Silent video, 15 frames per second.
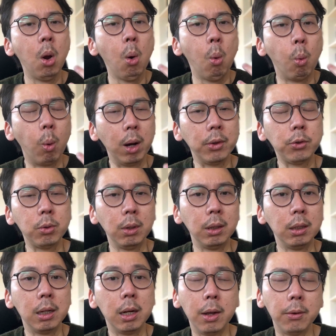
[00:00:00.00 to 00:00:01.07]
want to
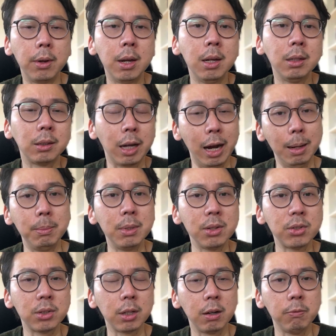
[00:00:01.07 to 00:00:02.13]
learn timeless
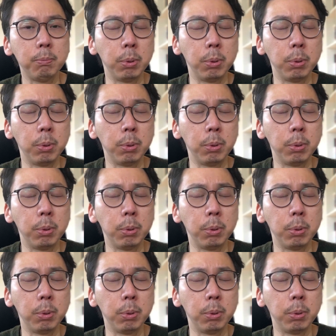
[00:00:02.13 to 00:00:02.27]
stuff,